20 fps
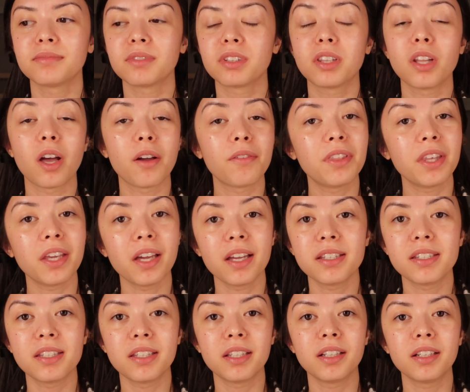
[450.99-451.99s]
Love the
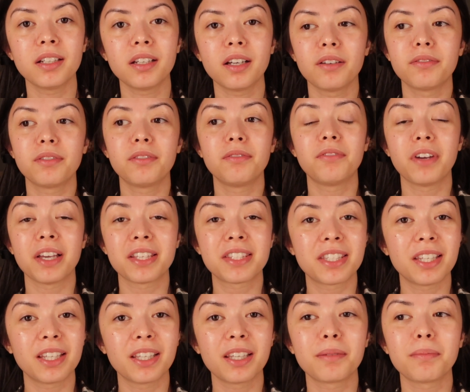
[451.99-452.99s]
idea of
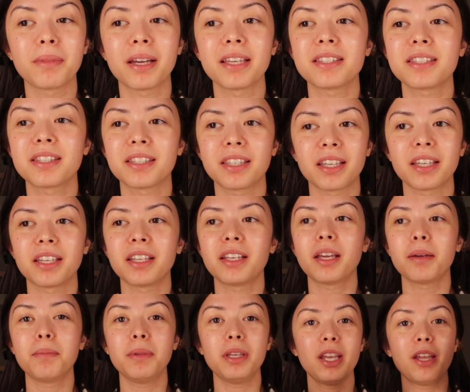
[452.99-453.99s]
investing in my
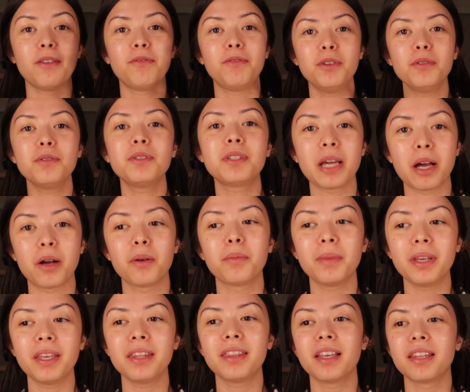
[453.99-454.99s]
skin. I mean, if you tell
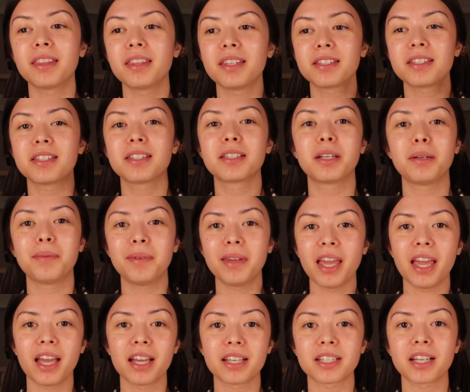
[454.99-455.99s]
me that this is gonna
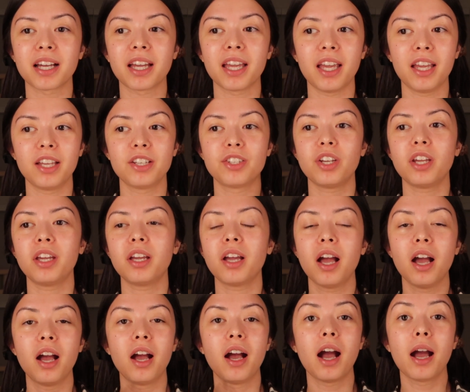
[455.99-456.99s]
be
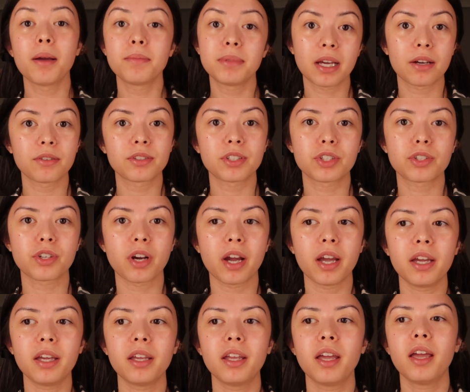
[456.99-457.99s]
anti-aging, I'm down to
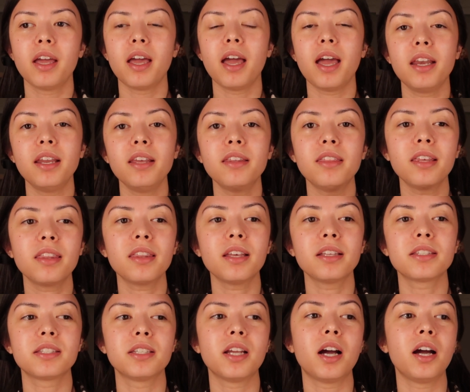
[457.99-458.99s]
try it. Anything
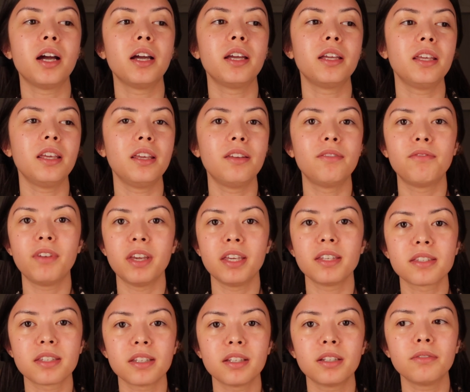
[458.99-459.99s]
that's not
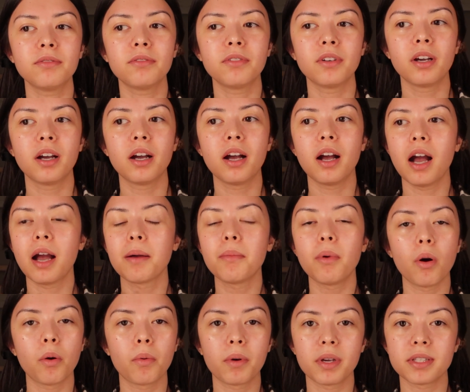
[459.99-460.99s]
invasive,
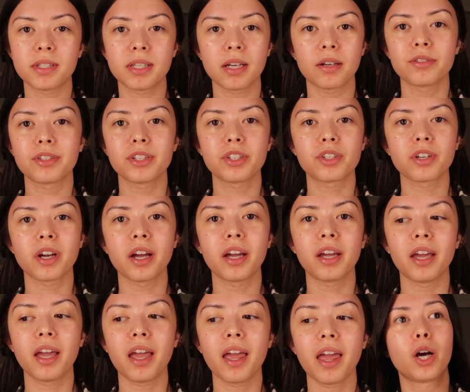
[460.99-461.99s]
I'm always down to try
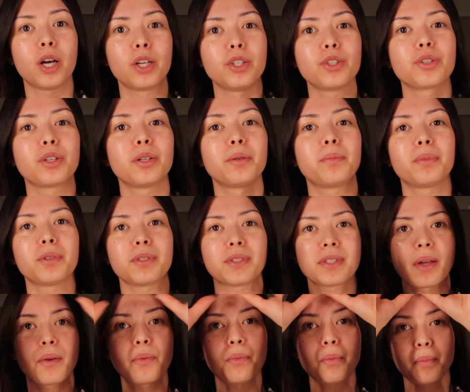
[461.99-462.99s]
it.
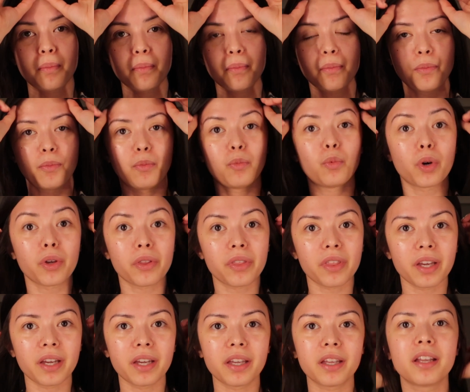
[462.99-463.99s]
100%
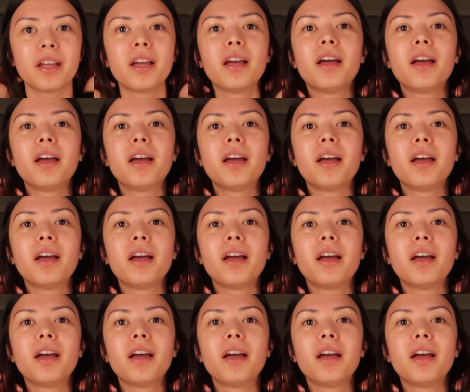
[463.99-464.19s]
worth it.